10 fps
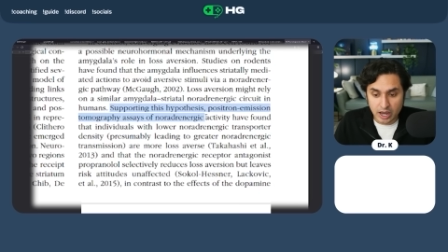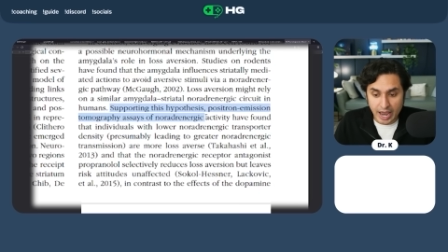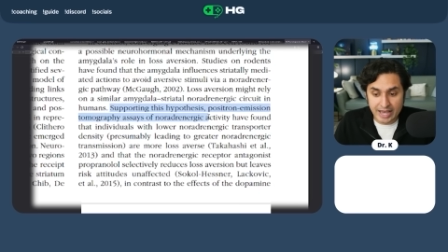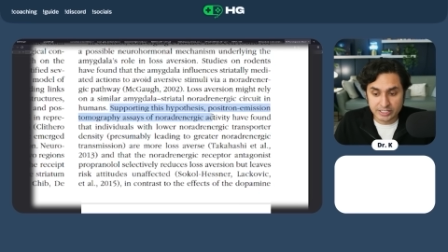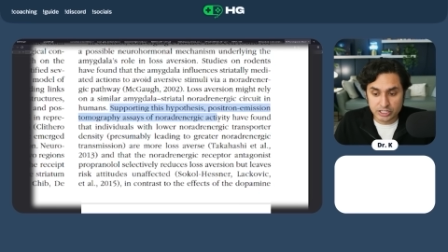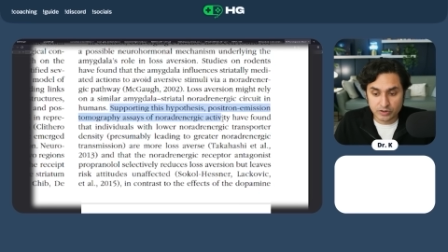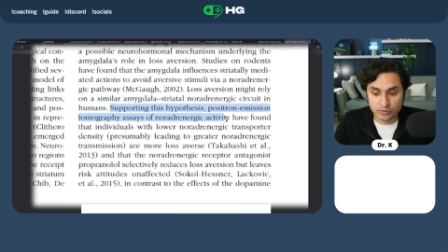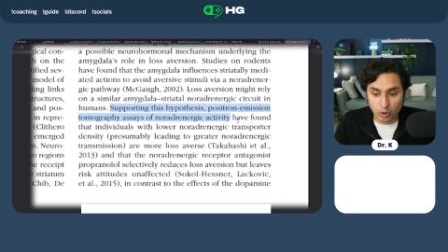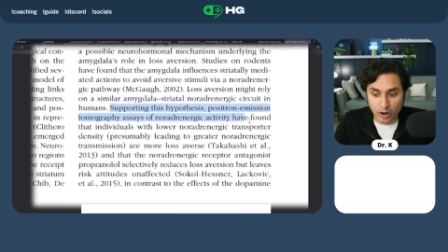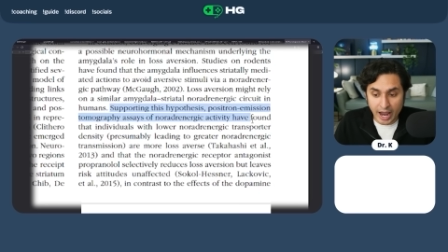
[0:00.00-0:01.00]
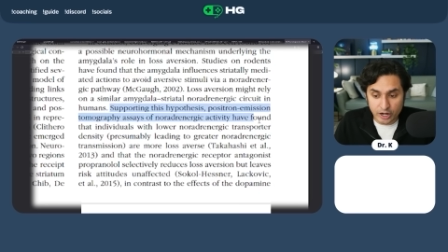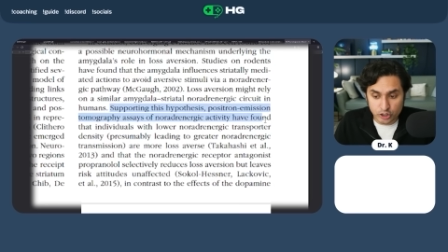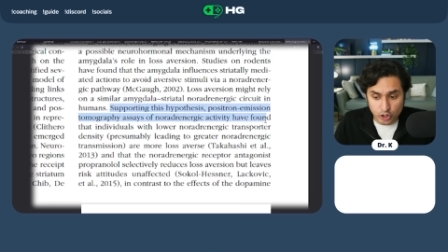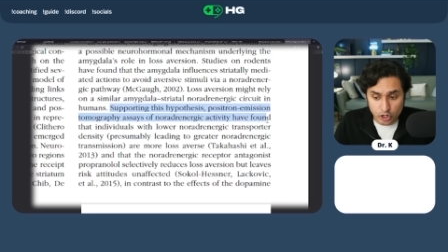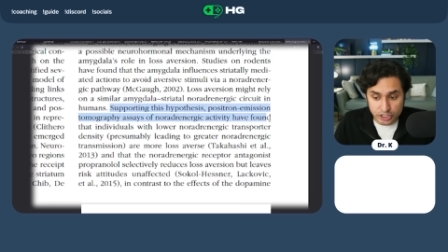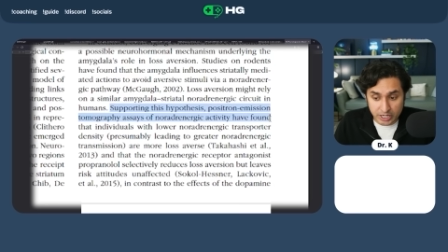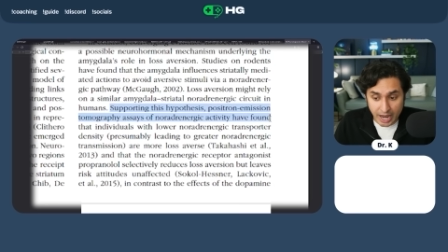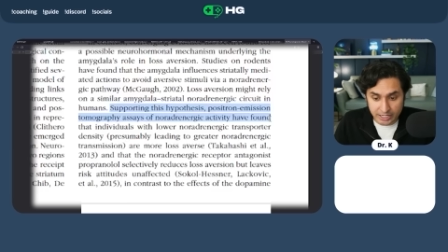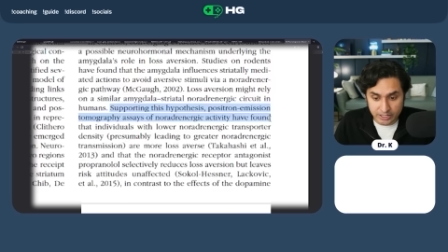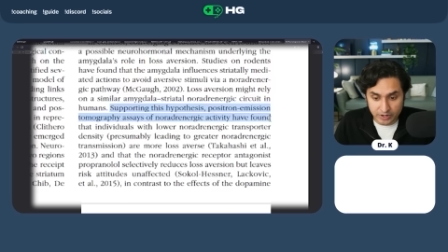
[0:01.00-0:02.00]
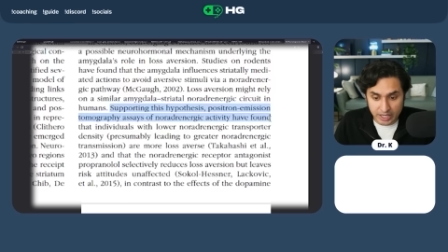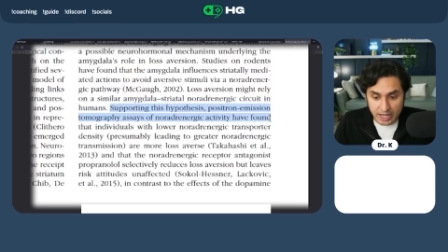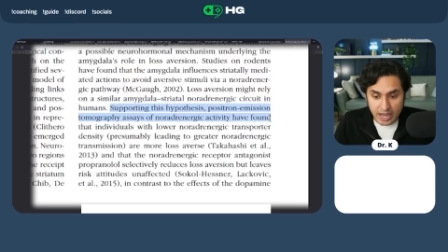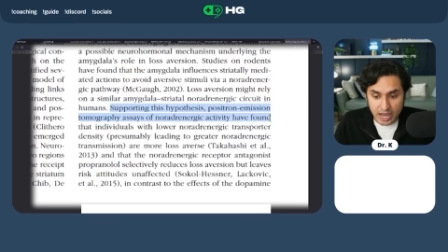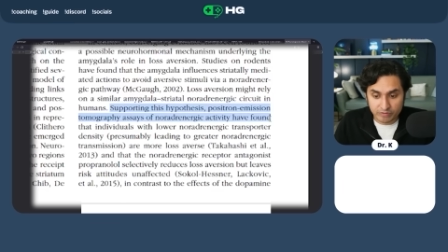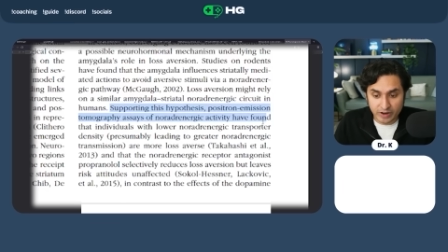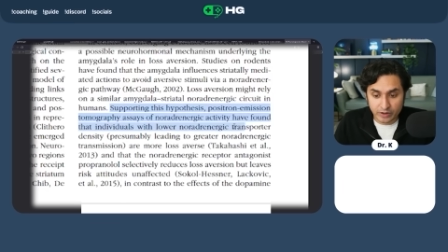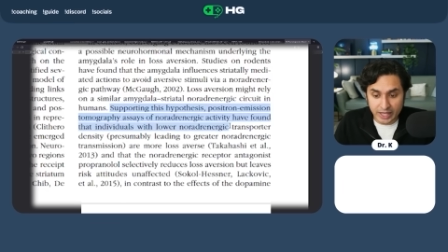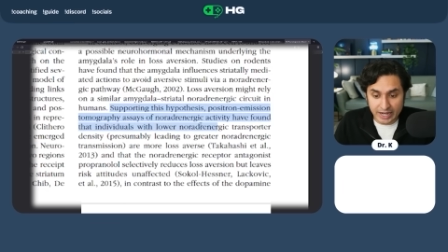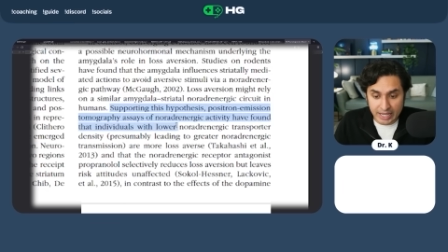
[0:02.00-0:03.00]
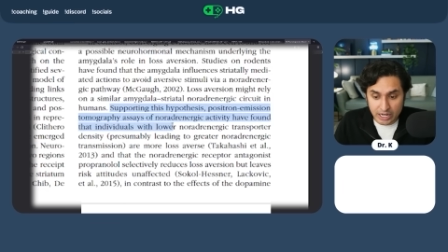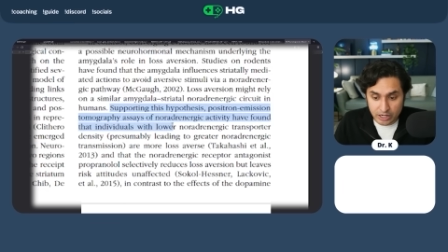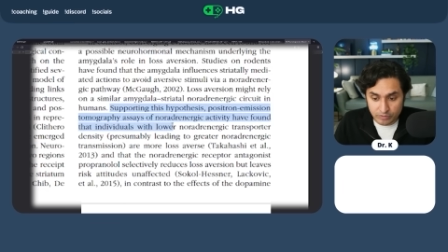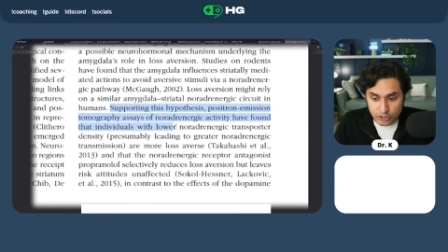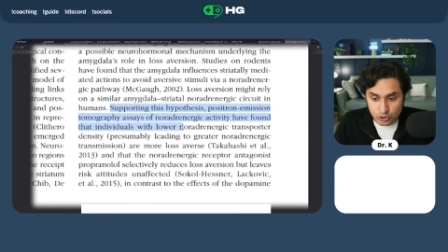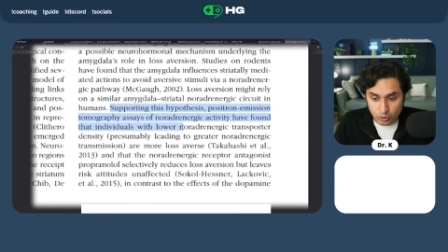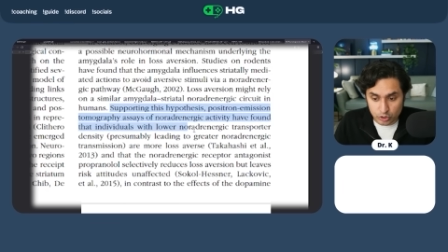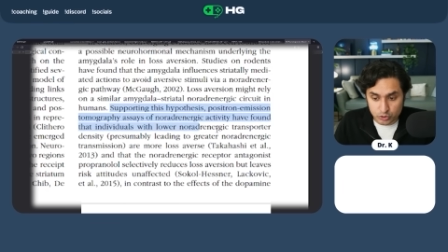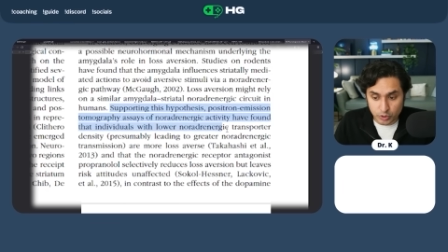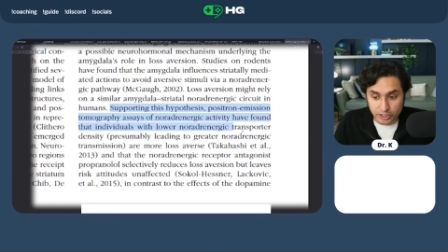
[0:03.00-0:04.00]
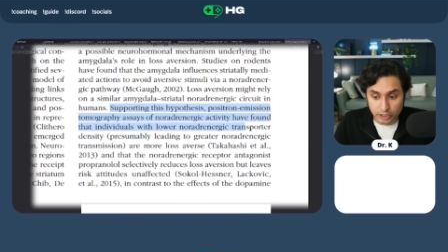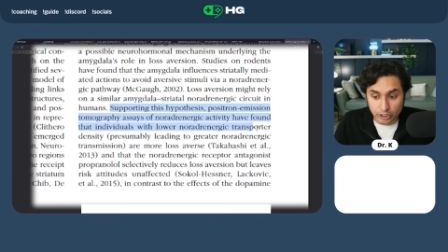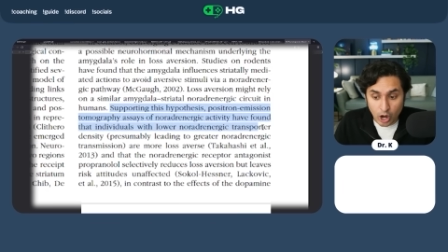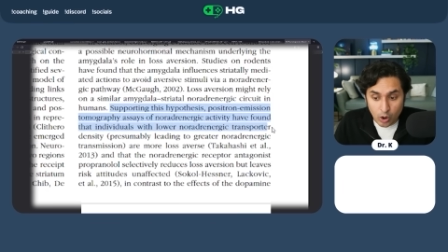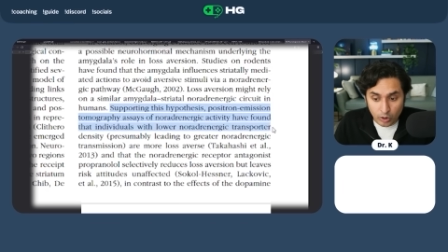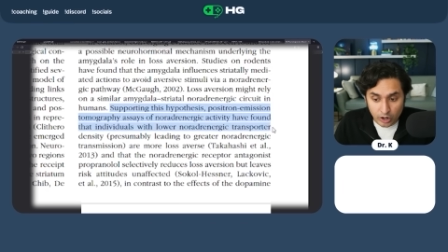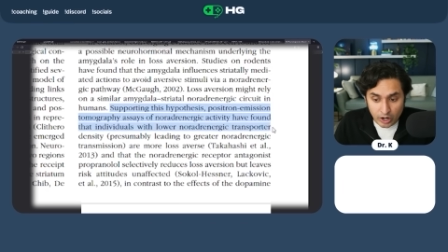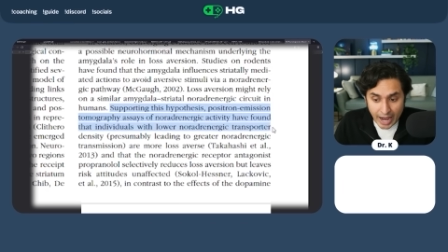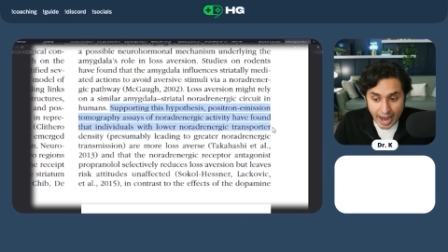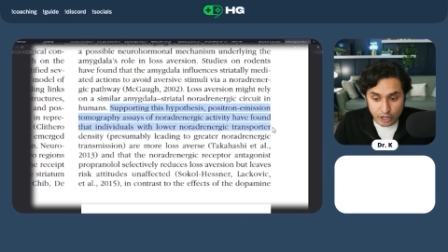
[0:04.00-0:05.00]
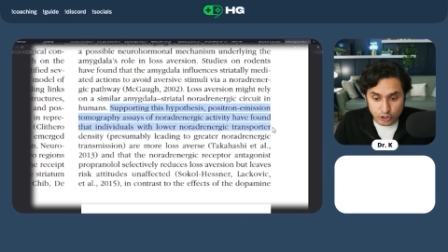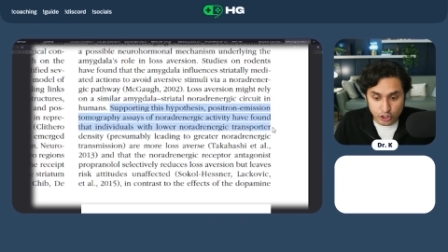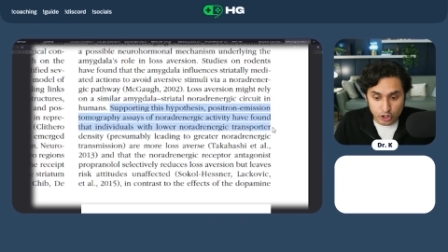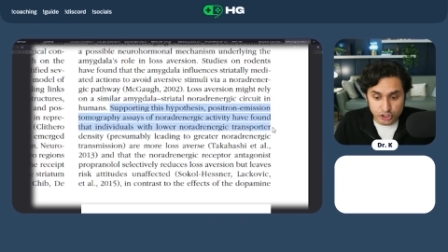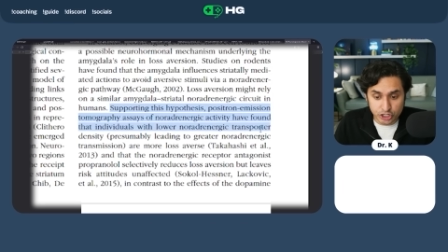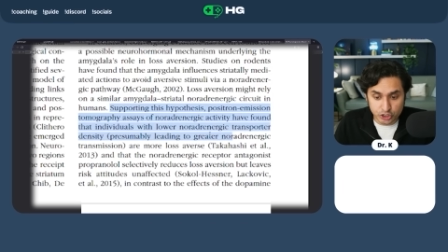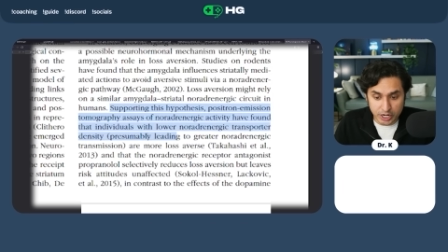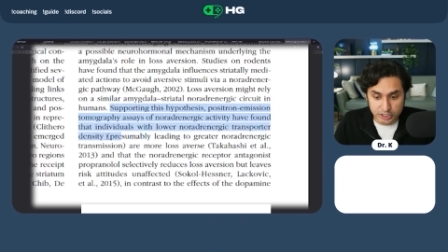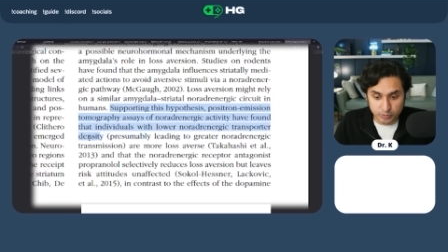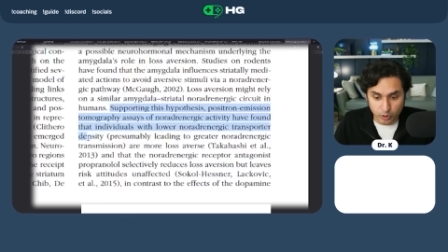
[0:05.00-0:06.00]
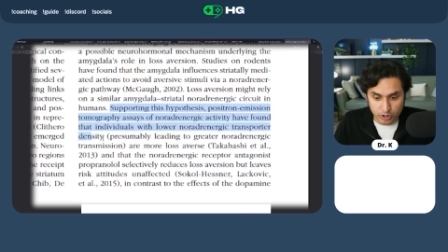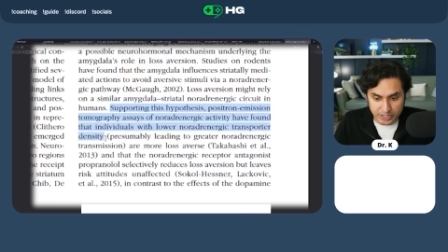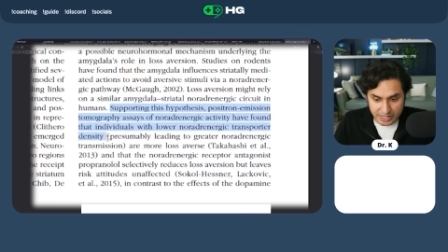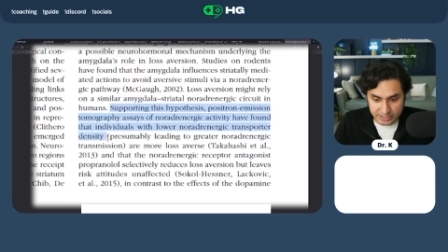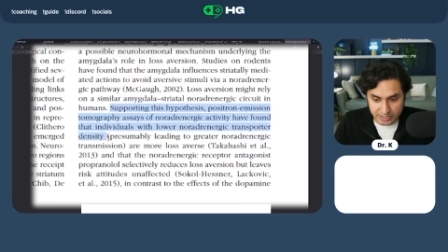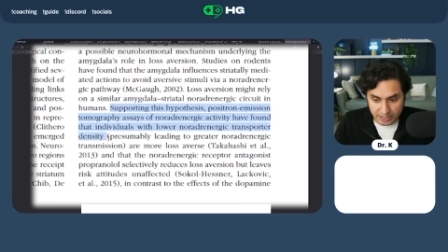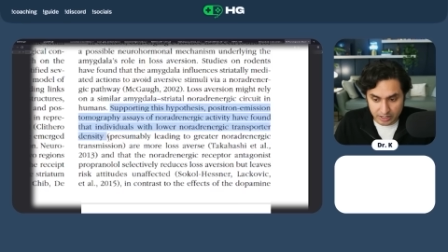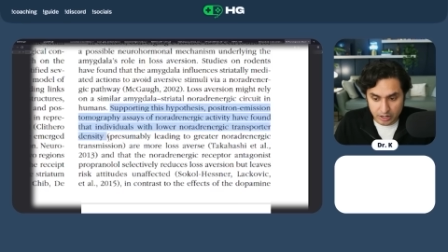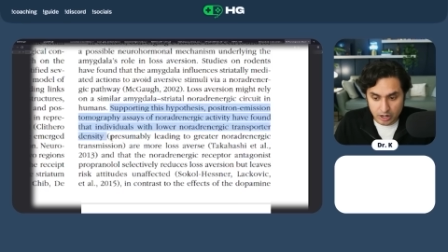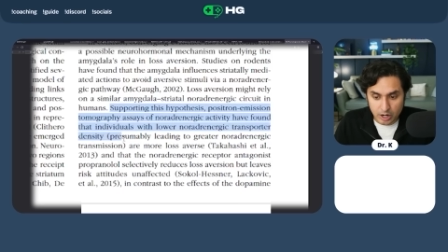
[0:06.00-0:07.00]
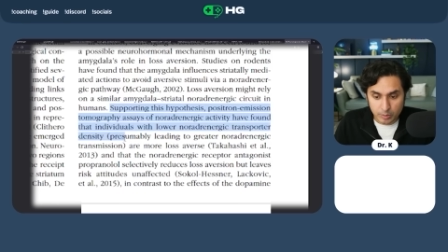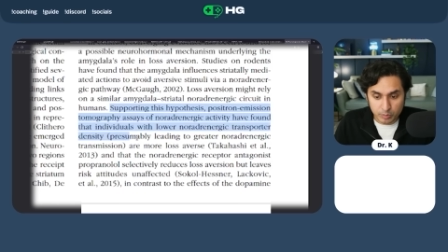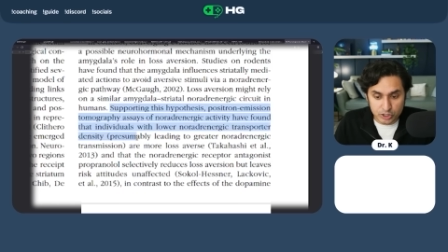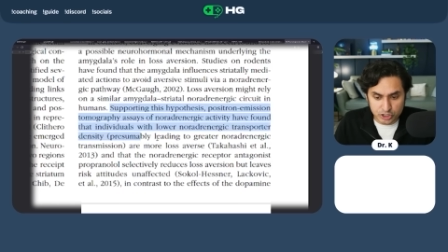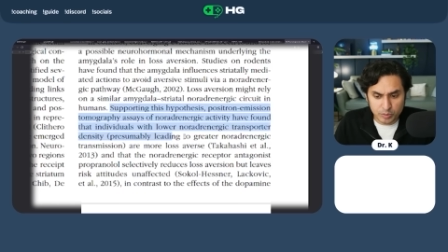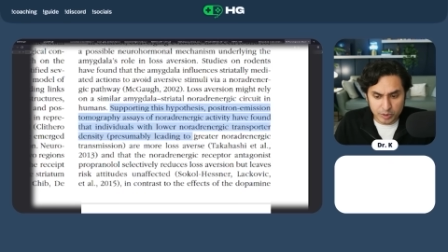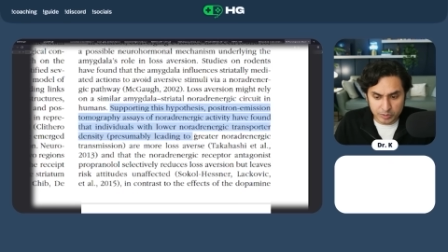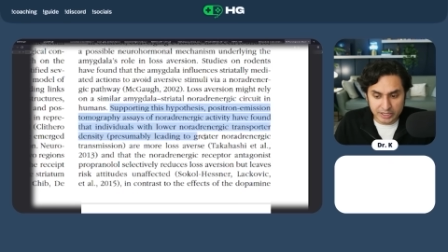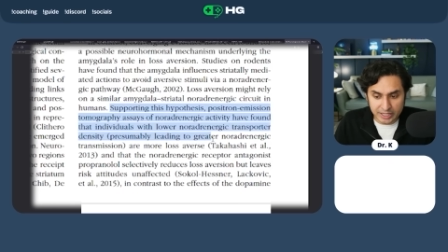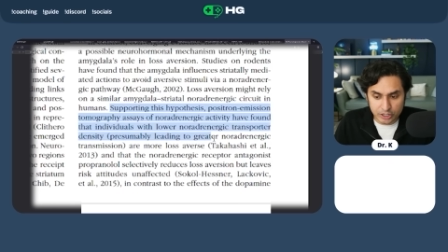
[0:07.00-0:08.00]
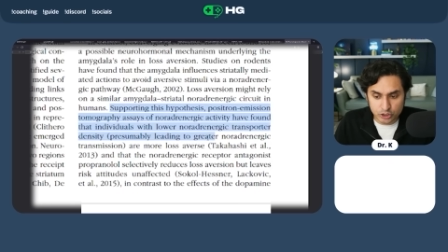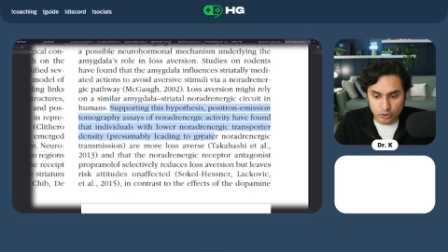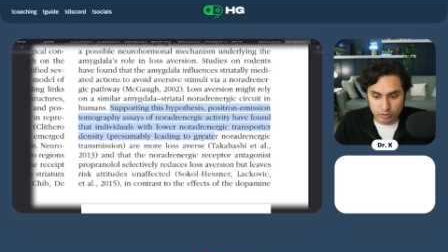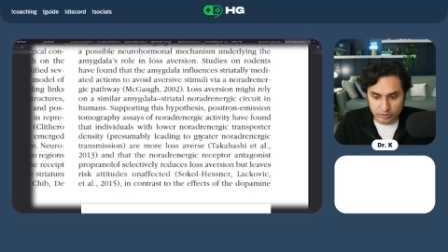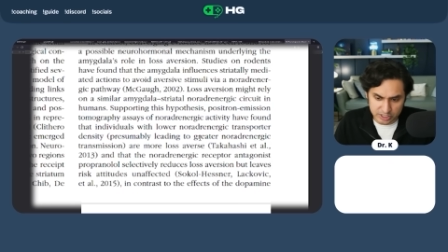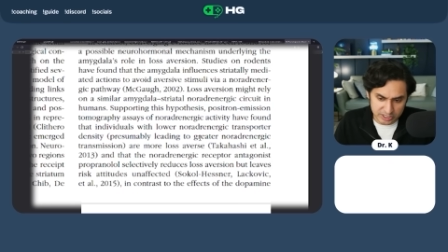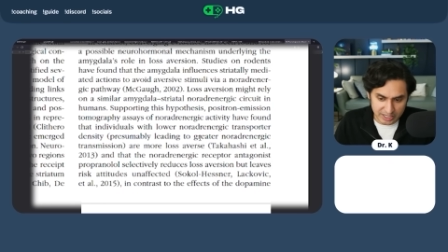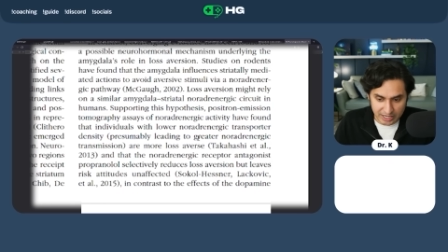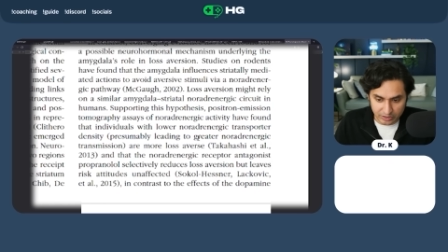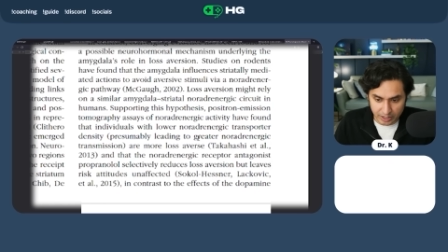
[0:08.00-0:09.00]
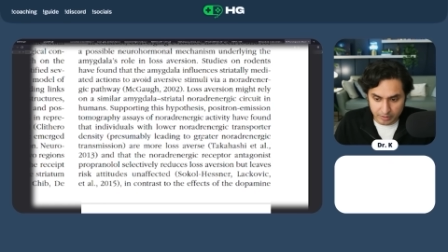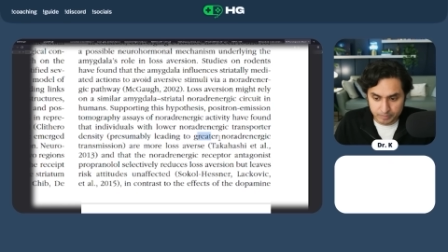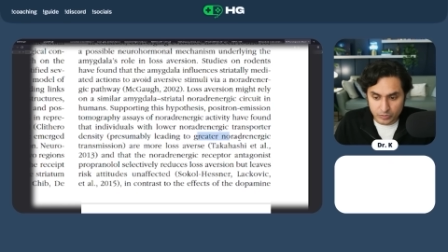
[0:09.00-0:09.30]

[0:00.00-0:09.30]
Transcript: assays of noradrenergic activity have found that individuals with lower adrenergic transporter density, presumably leading to this is the key thing,